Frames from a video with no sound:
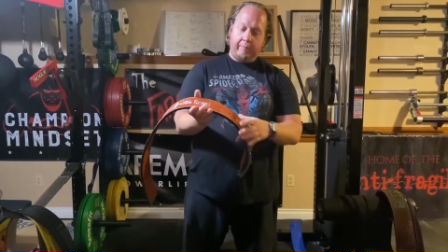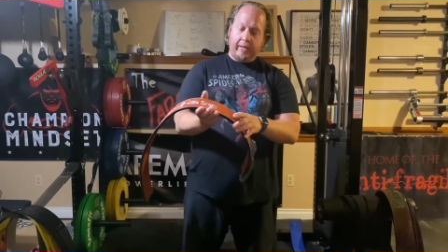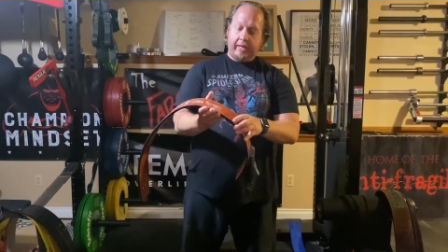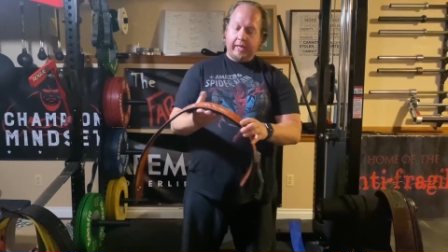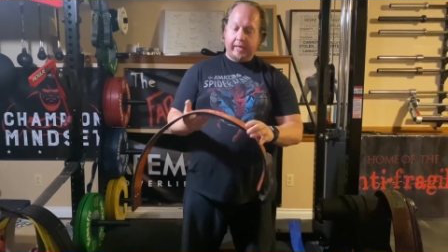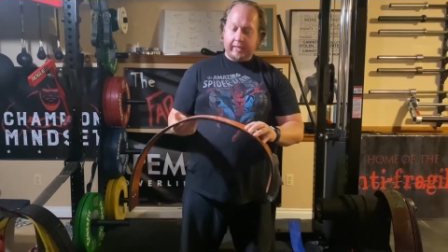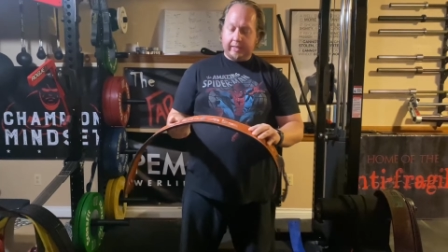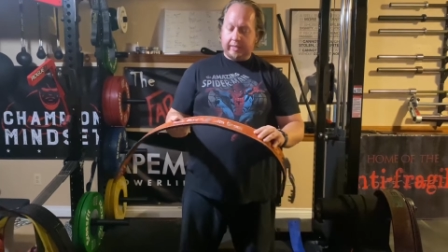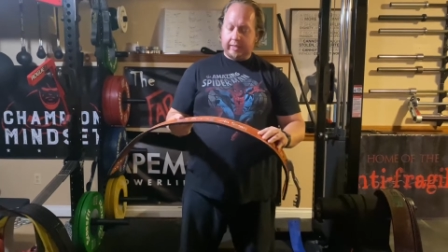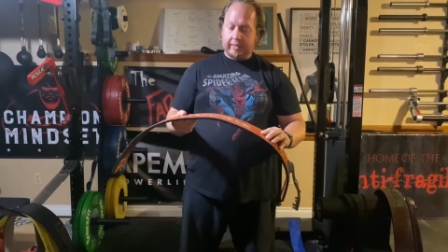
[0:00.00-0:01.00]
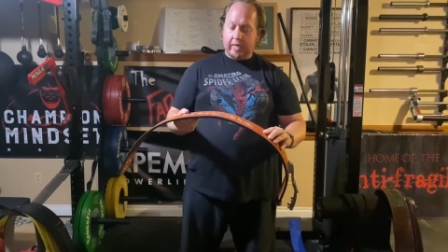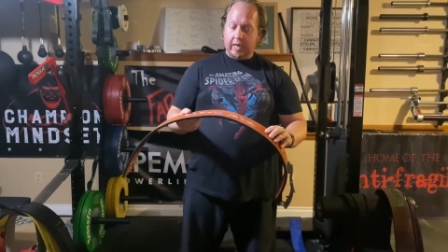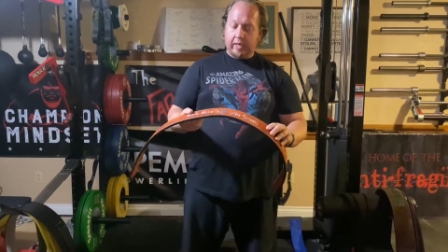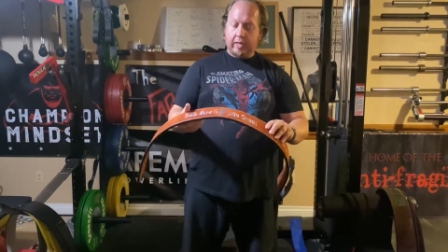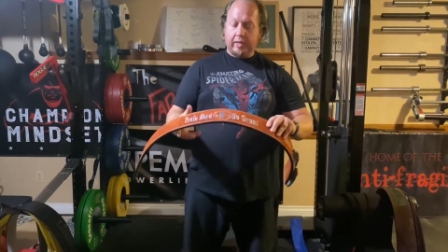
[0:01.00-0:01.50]
It is
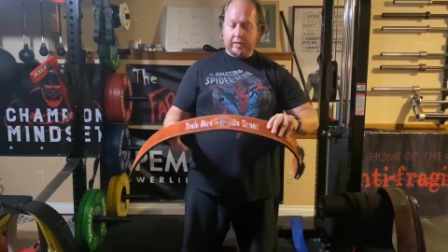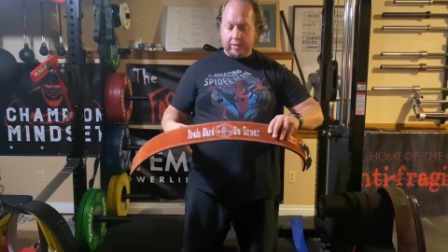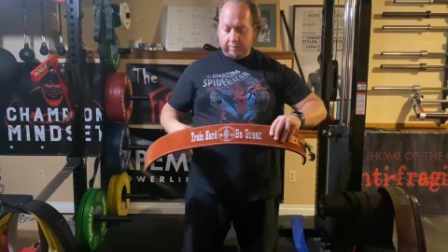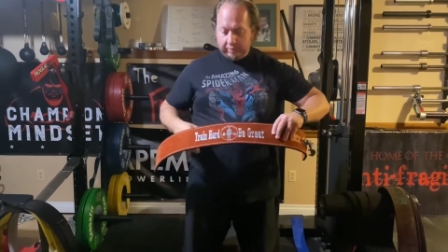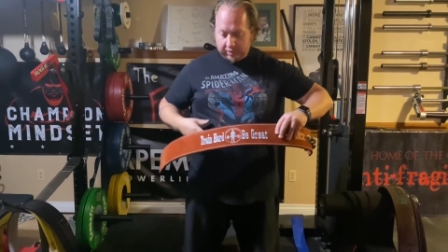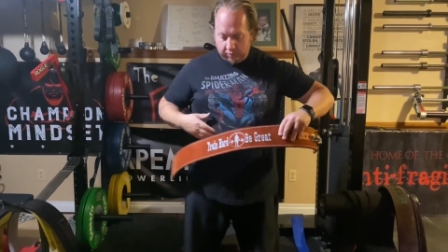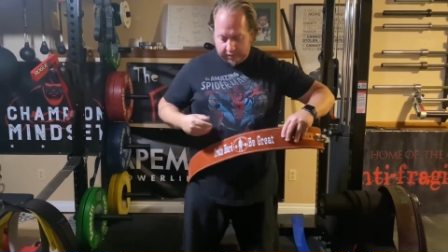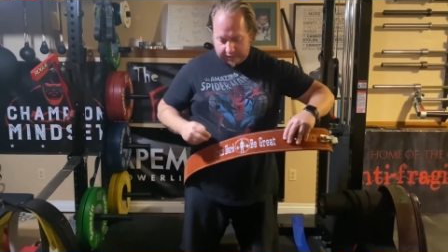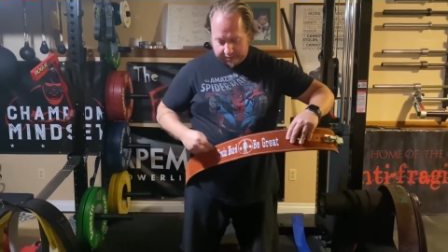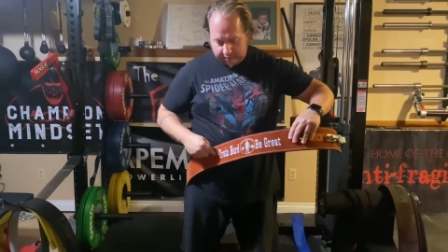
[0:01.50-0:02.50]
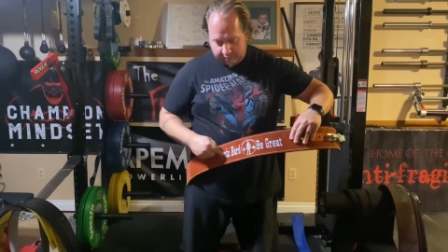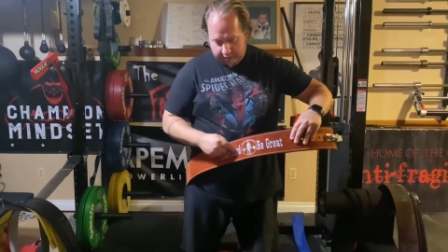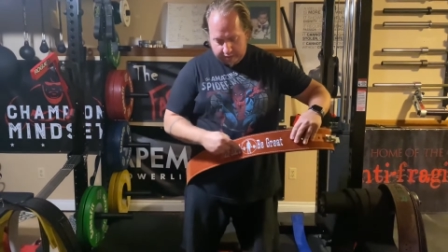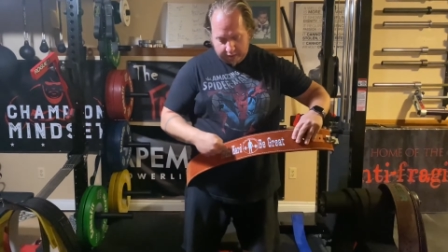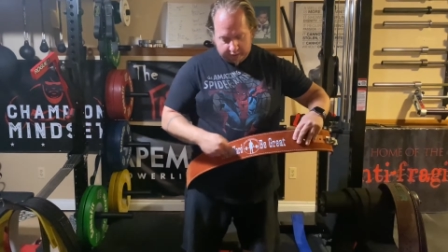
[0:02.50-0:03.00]
custom, so we got
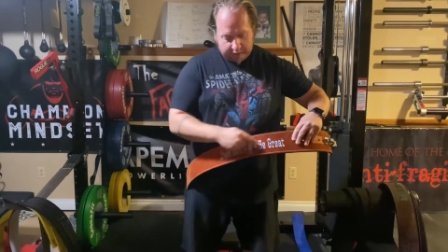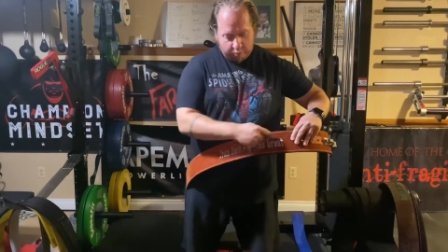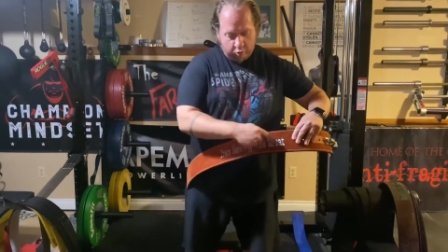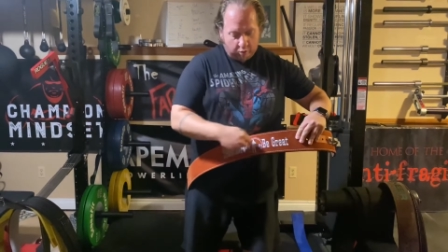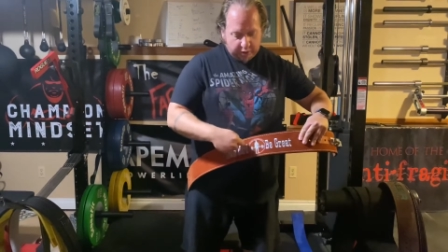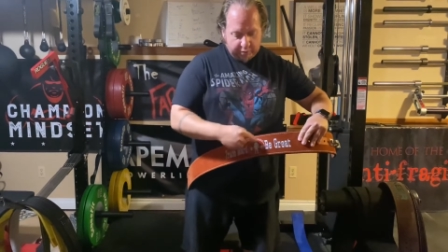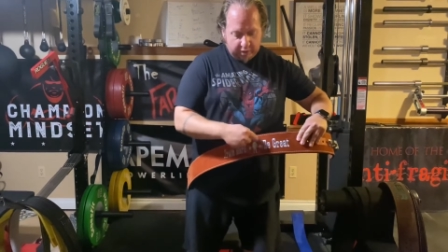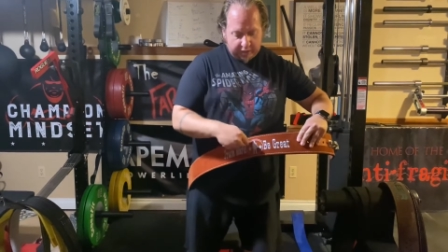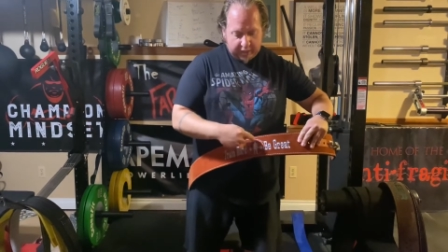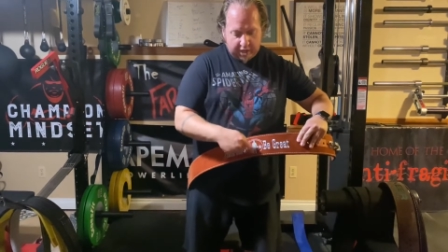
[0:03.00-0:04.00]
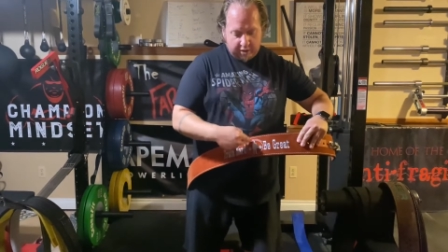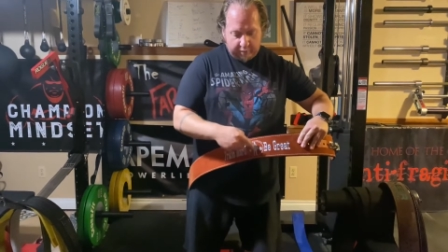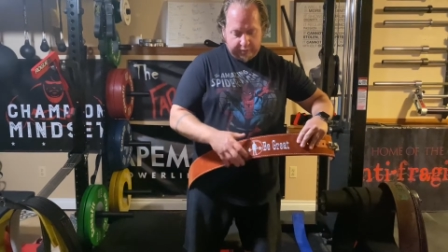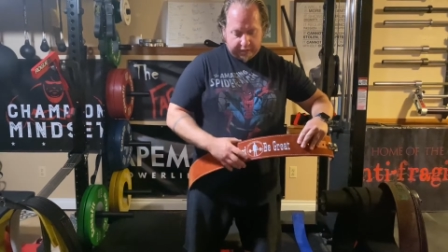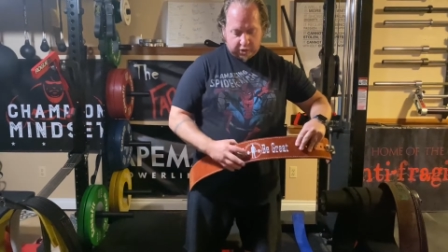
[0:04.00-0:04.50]
some quotes put on there and a
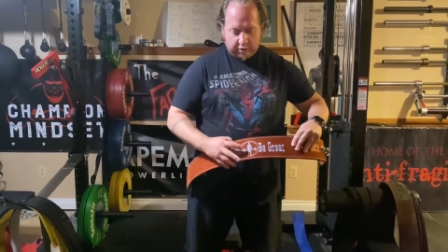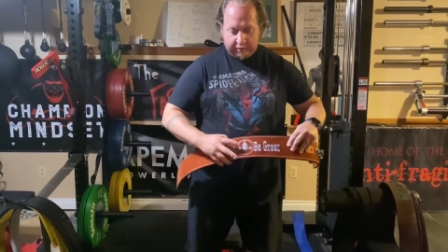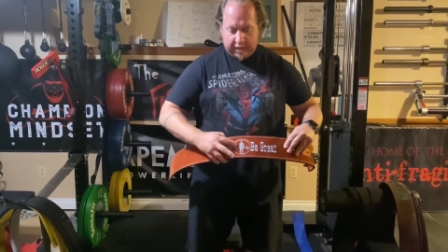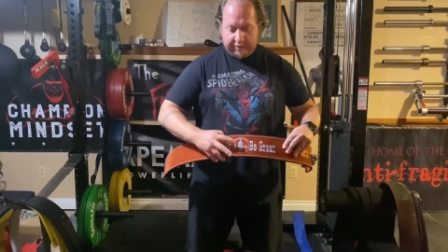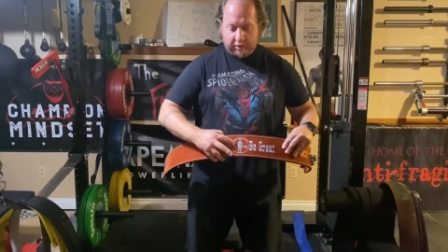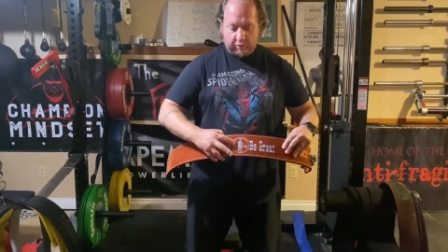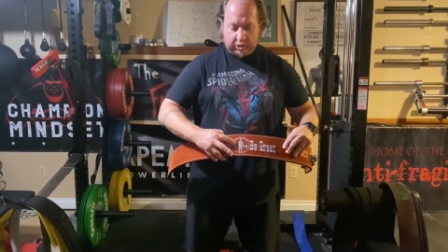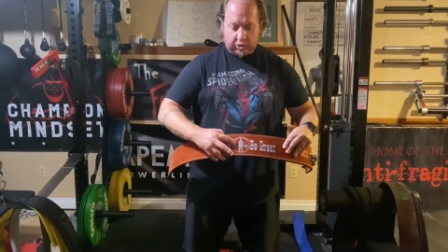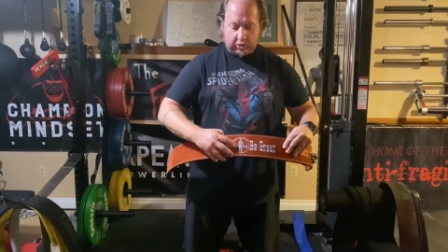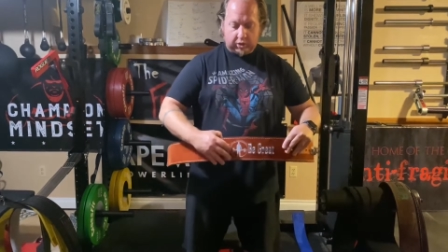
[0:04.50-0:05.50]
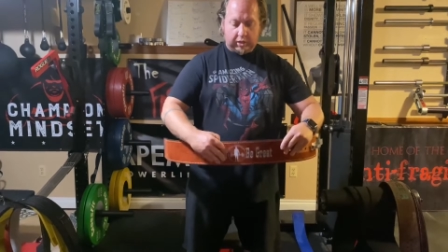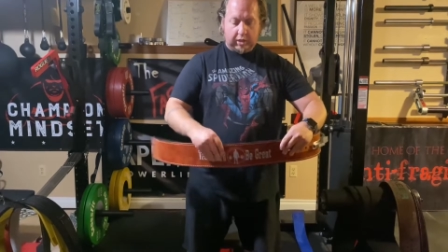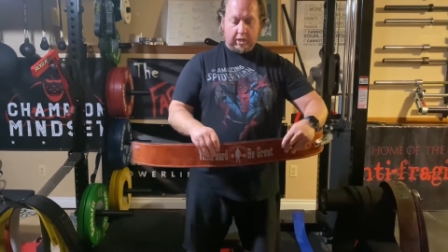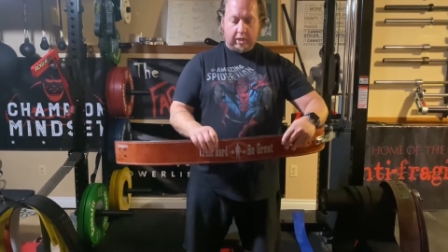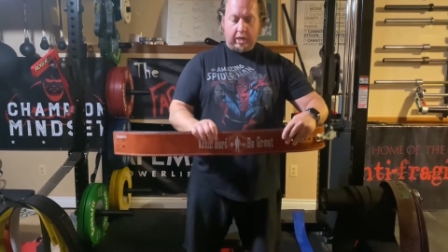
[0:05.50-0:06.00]
picture of kind of the
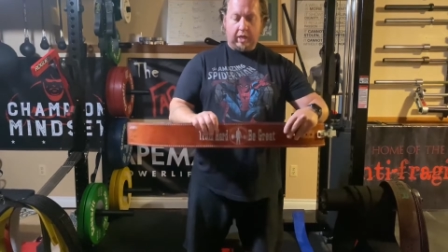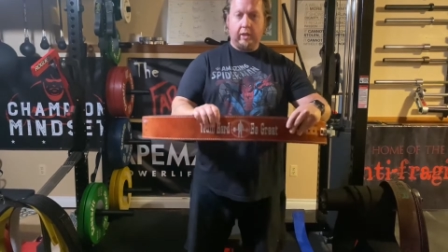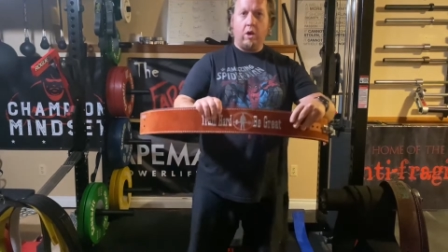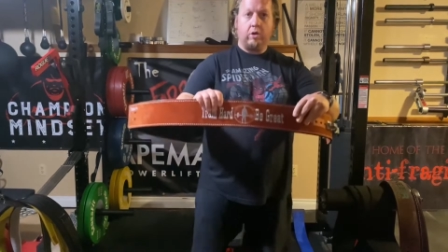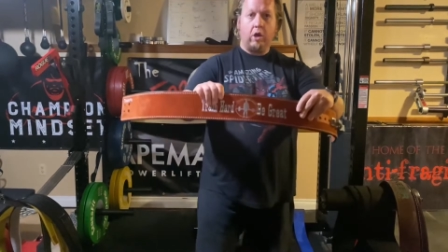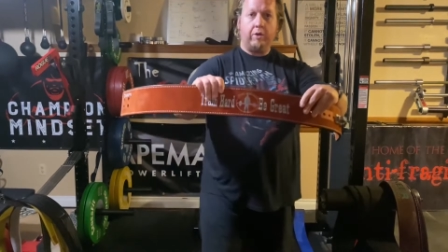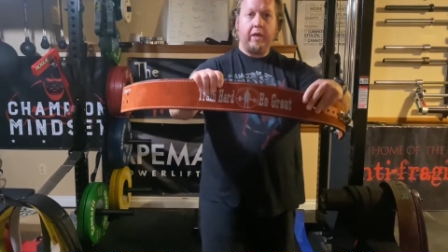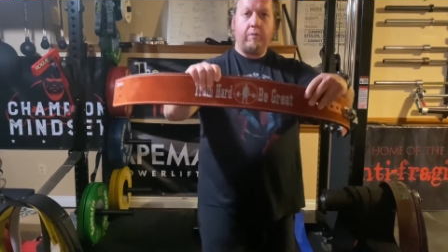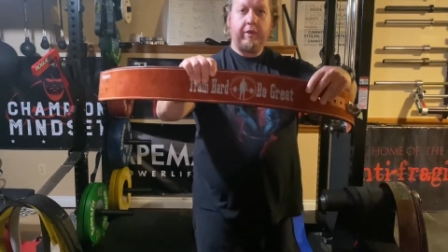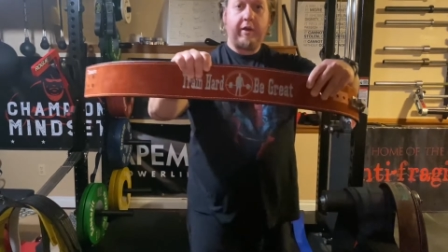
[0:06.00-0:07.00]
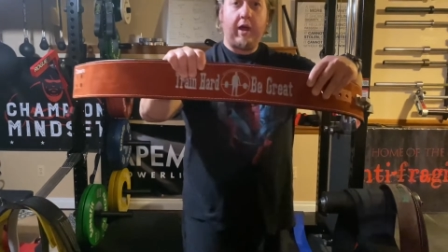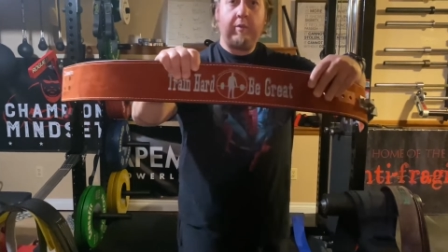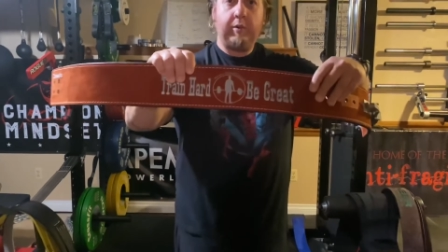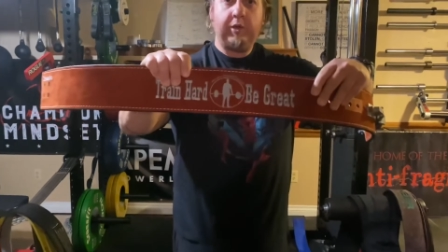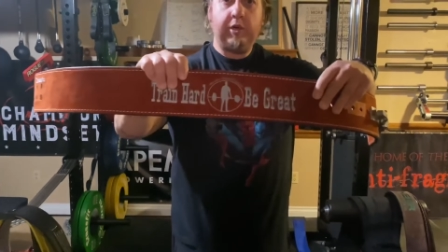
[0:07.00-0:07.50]
original logo that we thought
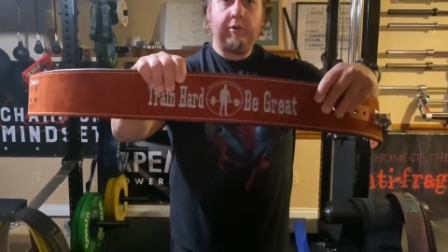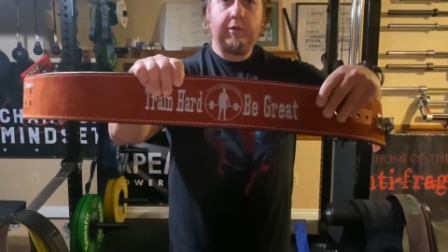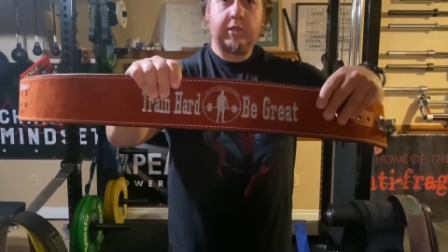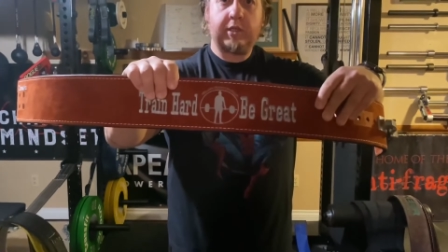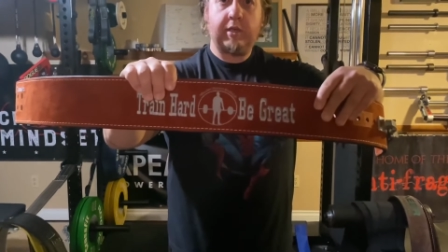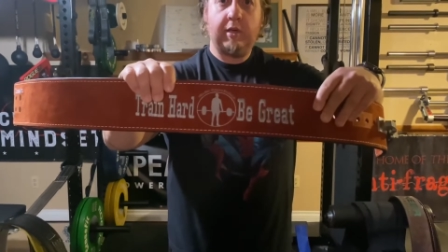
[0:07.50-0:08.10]
we would use